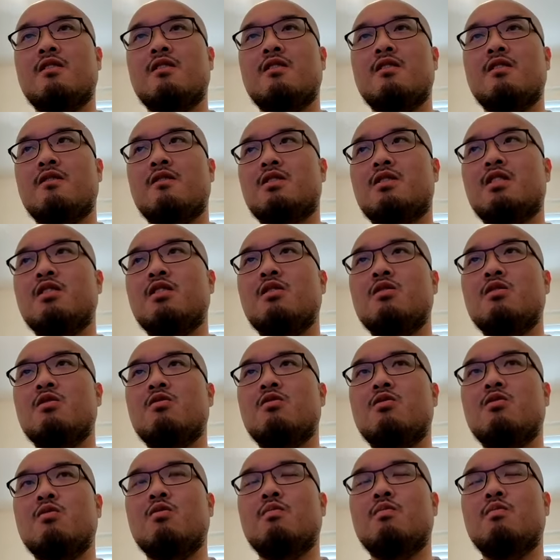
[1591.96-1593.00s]

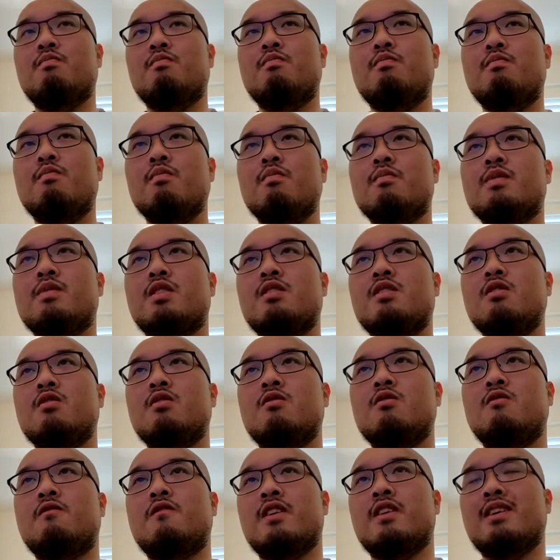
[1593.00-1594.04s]
to
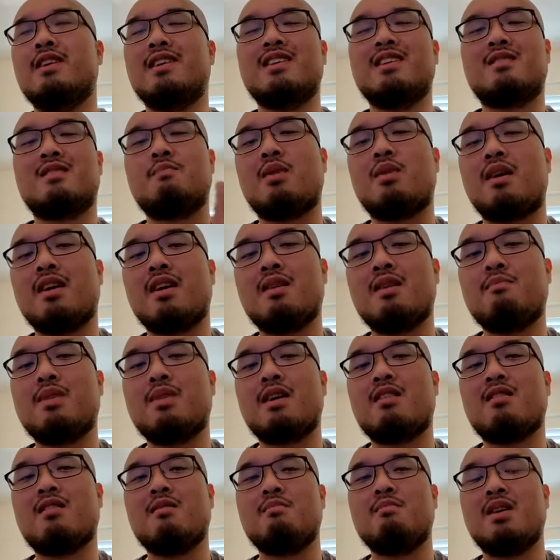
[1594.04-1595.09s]
fit his body
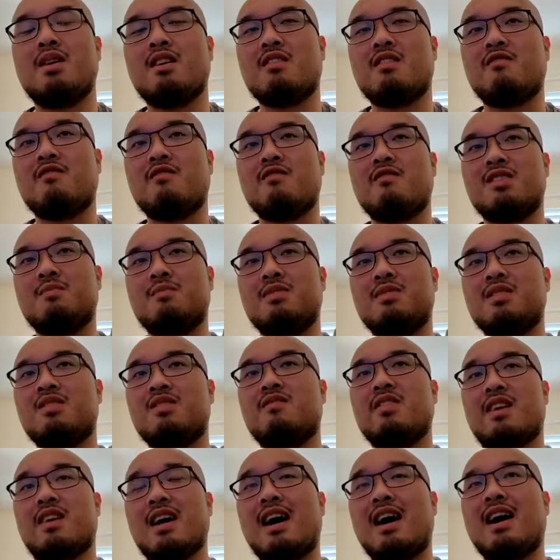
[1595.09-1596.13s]
better and be of a
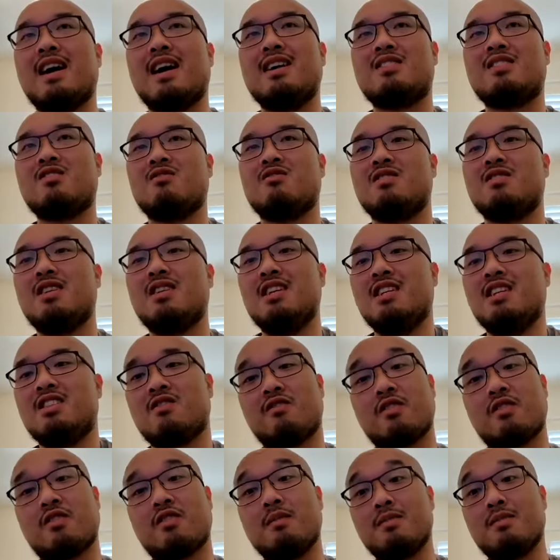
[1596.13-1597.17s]
specific height, so it's easier
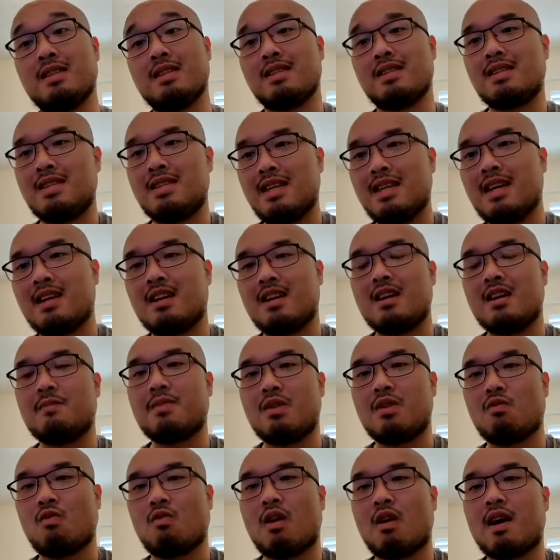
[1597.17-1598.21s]
for him to stand up
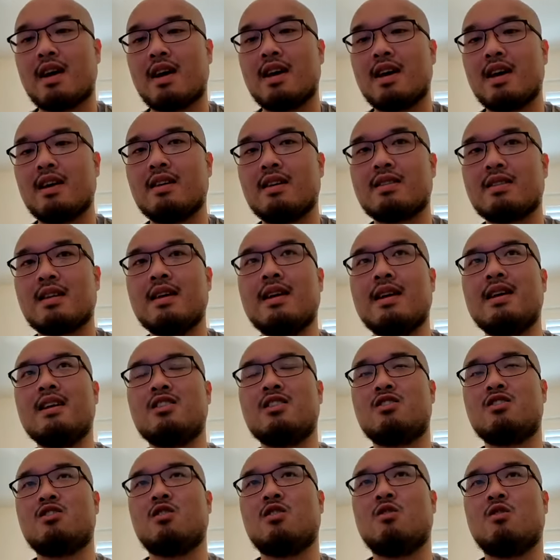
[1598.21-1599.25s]
and rise,
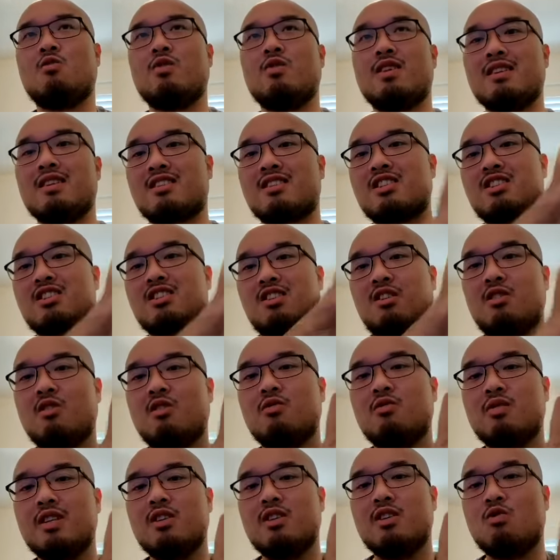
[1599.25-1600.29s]
so we could
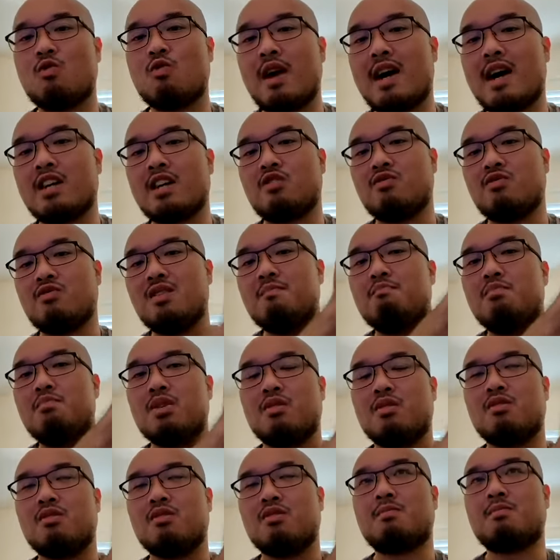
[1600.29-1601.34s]
slowly, gradually
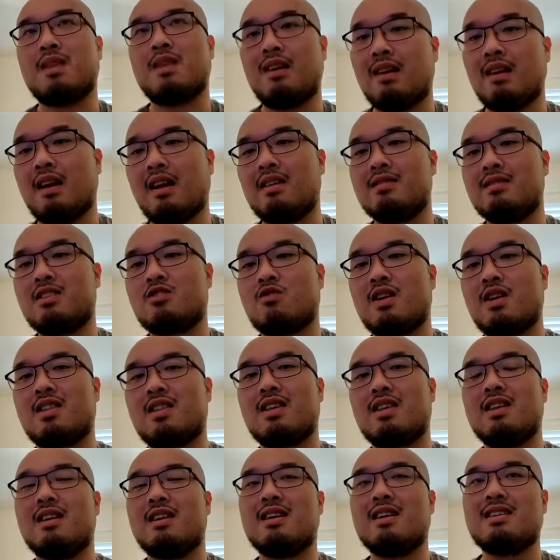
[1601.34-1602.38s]
build up the strength
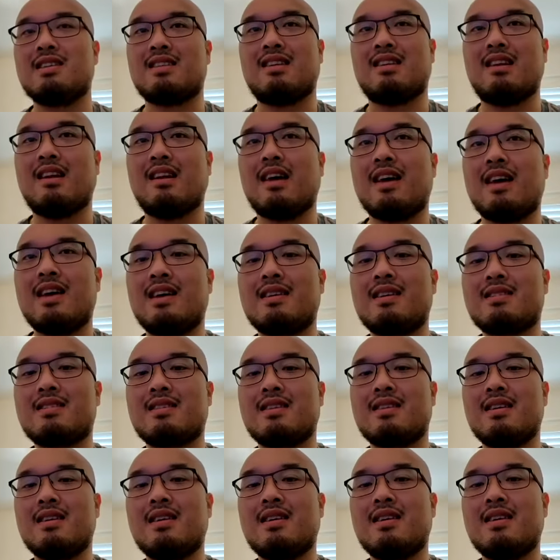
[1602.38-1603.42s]
in his legs
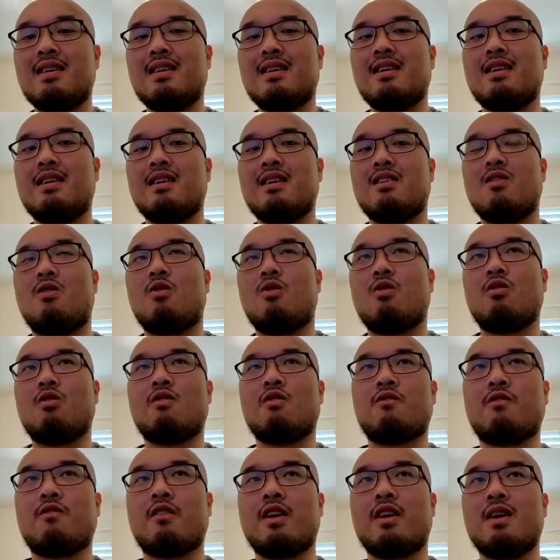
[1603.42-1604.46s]
in order
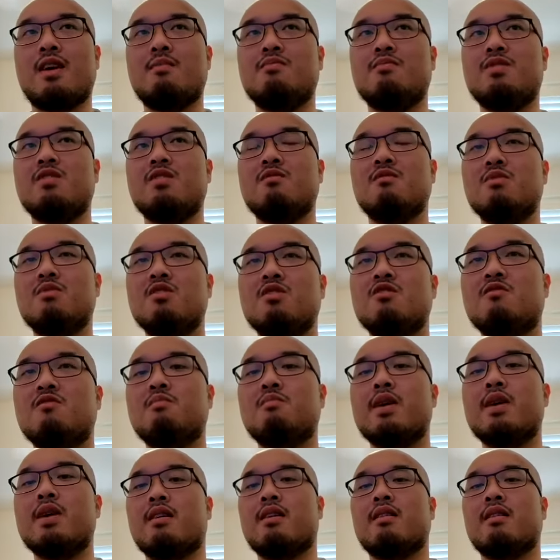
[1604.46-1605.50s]
for him to move
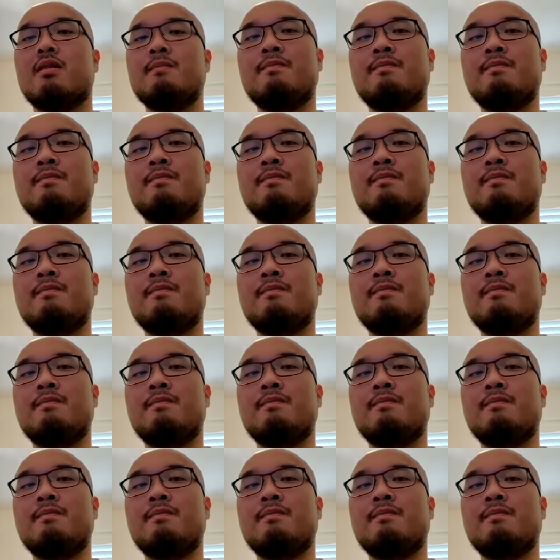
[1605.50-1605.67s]
better.